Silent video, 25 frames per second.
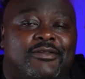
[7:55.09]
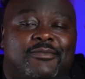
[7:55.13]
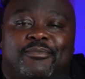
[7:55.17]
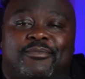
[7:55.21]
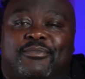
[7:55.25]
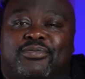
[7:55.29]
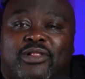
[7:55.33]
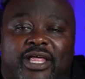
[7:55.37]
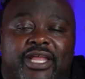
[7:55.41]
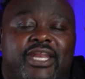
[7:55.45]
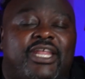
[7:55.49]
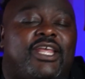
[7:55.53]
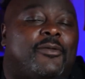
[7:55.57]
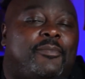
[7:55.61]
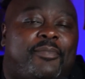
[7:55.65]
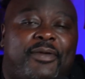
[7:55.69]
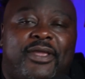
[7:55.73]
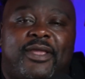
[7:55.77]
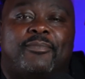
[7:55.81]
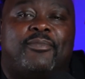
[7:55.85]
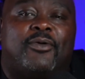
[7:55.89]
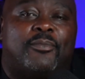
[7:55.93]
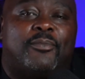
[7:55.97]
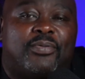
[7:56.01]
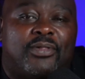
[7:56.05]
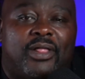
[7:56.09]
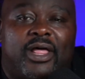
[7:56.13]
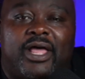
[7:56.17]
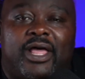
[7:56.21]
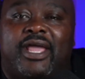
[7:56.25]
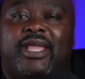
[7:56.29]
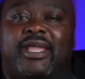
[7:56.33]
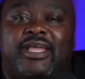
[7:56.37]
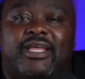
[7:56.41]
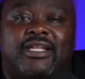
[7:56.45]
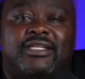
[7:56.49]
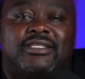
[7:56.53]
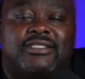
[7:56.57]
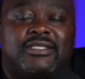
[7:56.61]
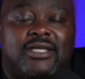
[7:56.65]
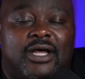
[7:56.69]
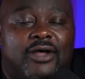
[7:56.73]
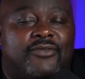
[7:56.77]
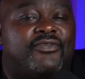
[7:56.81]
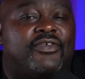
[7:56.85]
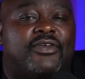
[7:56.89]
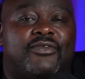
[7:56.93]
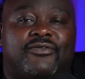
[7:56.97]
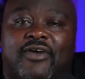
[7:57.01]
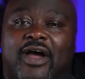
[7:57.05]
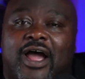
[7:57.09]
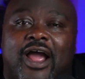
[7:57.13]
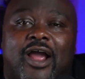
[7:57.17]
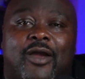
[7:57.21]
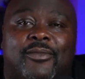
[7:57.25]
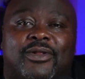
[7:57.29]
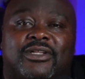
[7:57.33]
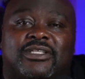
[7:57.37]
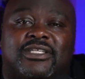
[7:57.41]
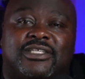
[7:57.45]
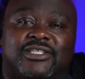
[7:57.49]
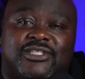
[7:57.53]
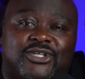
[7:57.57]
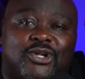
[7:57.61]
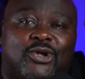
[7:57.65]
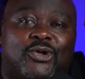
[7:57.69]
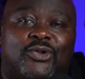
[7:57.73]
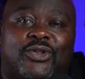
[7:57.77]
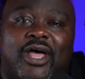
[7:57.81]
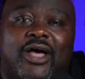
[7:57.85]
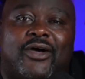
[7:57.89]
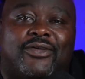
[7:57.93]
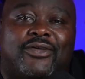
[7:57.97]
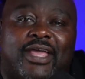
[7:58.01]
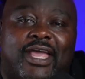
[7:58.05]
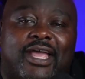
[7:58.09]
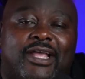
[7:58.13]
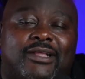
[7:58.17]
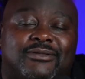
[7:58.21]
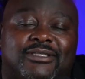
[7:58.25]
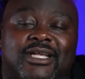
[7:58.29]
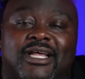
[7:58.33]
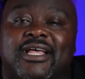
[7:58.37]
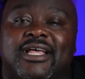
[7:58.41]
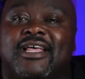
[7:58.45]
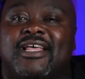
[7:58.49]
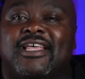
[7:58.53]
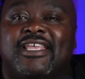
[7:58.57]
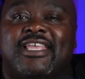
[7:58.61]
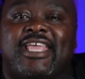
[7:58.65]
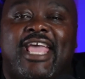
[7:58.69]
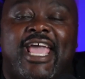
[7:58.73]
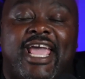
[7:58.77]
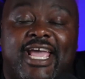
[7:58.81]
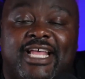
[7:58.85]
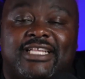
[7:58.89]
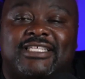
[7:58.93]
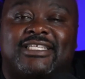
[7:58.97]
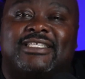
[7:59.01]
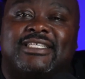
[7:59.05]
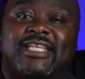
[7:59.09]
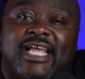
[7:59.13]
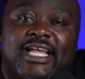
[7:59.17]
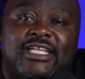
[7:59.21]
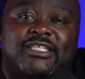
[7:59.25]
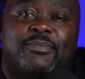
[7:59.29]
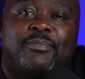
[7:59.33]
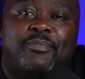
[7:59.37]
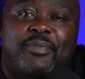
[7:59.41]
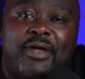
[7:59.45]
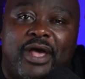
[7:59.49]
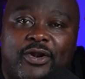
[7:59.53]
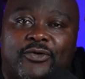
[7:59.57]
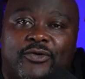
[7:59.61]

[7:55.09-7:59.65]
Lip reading: Plenty of people play in tough environments and sold-out games. Kansas has better